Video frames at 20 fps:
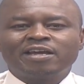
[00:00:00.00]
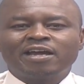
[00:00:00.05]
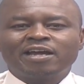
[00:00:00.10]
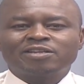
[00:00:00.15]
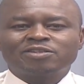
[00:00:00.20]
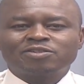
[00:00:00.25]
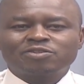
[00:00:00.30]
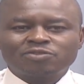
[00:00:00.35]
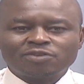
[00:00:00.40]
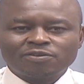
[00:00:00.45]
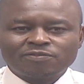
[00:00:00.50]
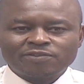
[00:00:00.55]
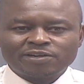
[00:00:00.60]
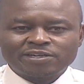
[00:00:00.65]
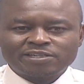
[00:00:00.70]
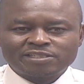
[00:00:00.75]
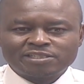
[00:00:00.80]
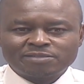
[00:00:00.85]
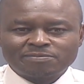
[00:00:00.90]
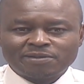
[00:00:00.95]
and
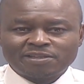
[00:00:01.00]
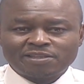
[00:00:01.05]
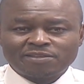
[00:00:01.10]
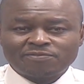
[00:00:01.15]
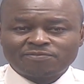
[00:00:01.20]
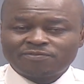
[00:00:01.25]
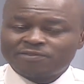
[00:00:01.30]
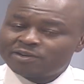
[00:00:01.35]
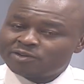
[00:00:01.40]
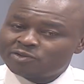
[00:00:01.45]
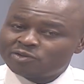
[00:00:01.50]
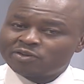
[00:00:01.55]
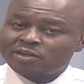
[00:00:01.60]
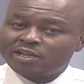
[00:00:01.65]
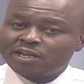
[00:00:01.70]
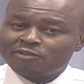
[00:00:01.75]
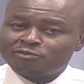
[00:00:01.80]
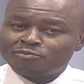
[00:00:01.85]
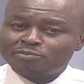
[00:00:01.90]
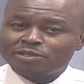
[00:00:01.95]
sovereignty by the federal
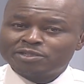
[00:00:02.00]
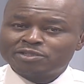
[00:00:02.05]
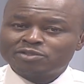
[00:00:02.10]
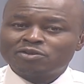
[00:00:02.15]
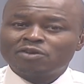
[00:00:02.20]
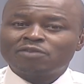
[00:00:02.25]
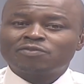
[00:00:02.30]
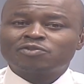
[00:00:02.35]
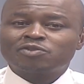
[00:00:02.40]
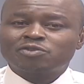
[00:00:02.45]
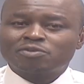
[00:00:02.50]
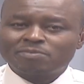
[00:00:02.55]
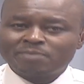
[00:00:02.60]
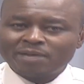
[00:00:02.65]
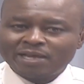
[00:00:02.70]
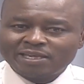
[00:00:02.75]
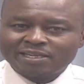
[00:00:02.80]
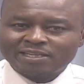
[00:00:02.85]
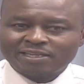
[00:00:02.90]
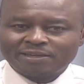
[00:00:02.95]
government of
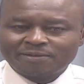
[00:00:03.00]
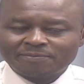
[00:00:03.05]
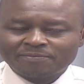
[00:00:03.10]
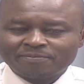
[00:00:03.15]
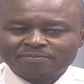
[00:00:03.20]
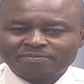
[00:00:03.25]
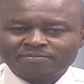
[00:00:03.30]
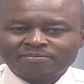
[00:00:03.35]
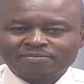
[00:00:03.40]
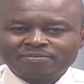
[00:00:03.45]
Somalia.